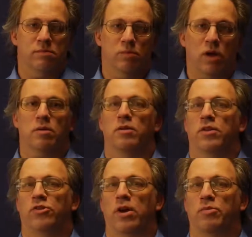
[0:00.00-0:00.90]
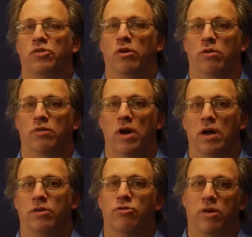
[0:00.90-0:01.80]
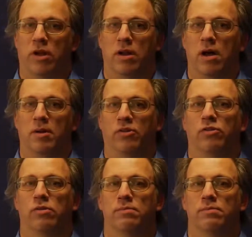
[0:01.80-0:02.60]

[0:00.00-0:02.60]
Welcome to this episode of Not Trekonomics.